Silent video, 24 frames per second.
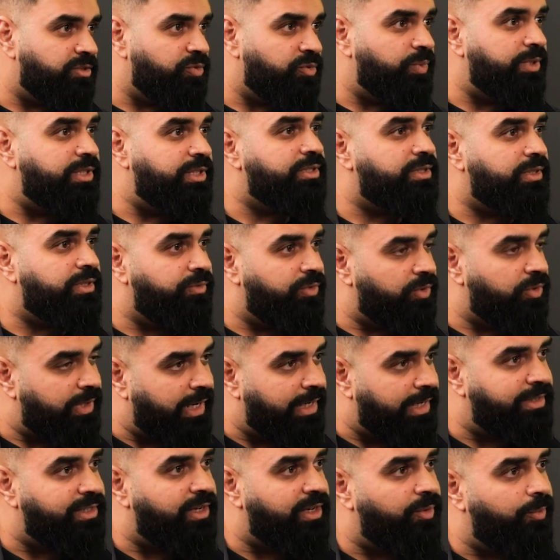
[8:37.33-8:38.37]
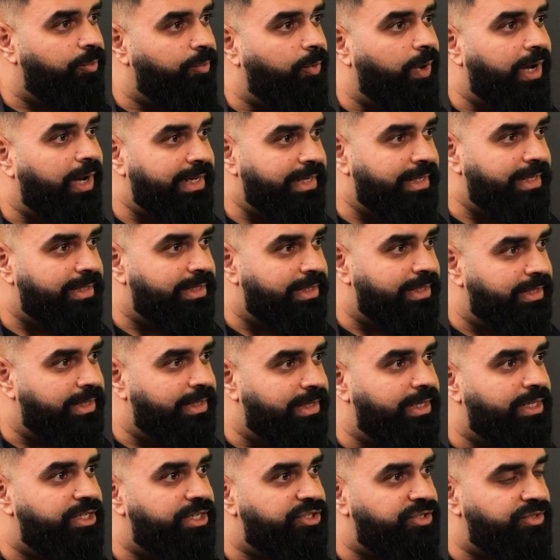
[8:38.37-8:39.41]
So we just give you an idea of what the
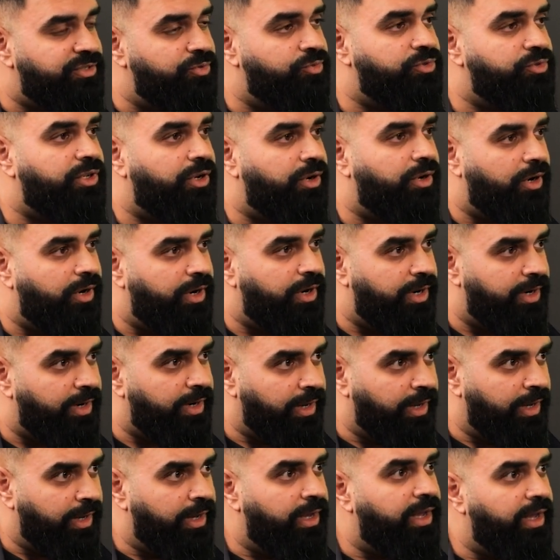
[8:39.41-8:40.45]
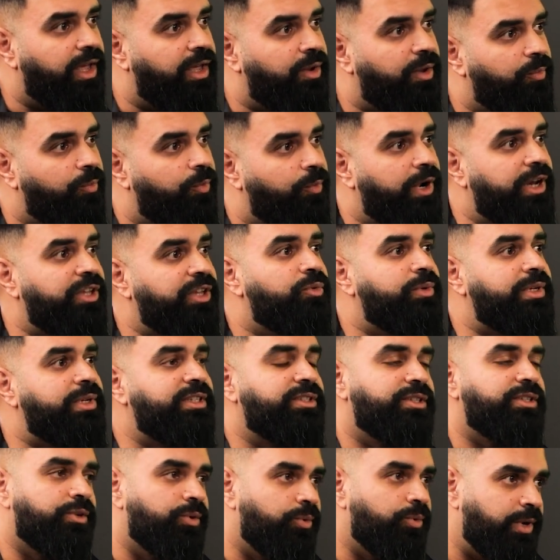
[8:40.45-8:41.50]
issues are and where you
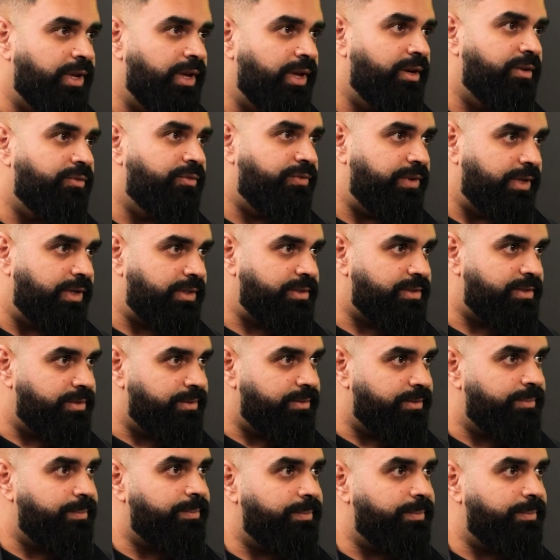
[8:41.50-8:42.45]
need to go to get it fixed.